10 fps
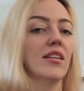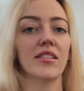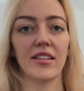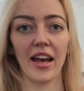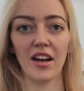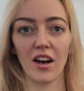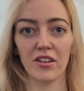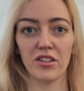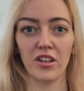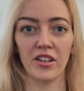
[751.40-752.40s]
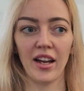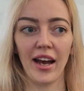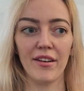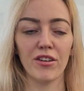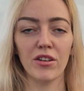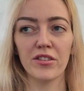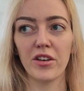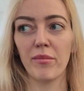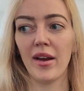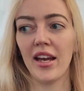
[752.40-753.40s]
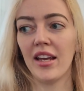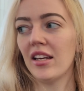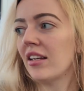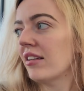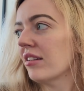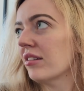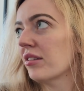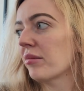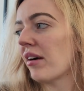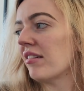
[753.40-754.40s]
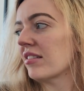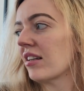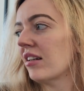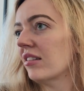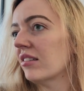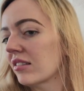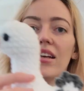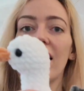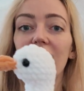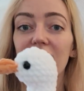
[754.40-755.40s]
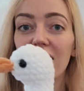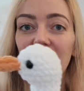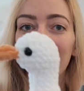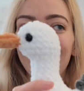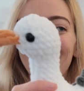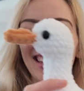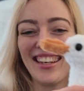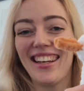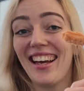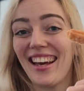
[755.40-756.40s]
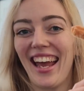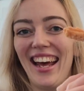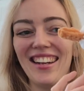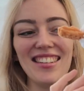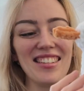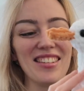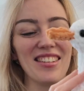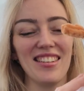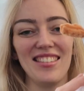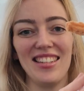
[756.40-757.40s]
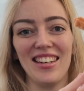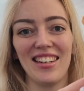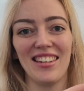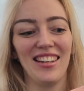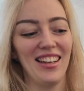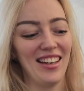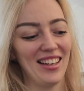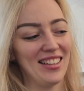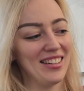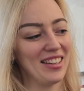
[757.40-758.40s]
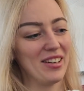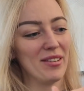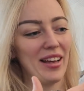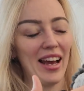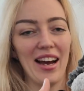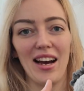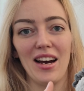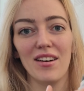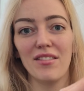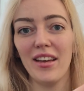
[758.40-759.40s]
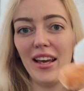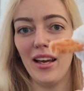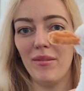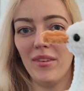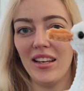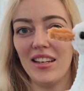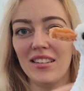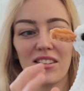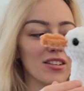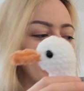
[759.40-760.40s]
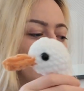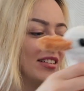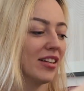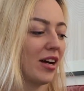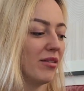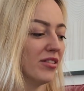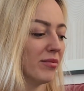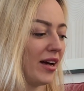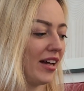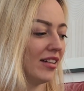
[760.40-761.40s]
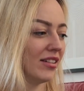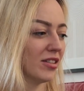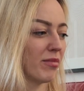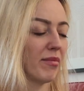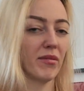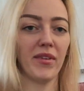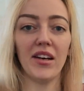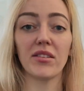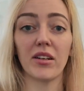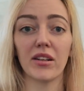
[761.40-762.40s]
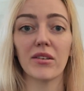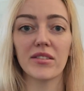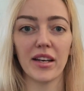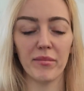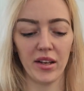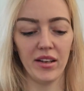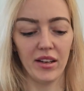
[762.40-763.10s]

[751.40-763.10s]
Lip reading: So they are done. I've also made, where is it? A seagull. Again, this is another seagull. So we have him, he is all ready to go as well. Just pop him there so I don't lose him.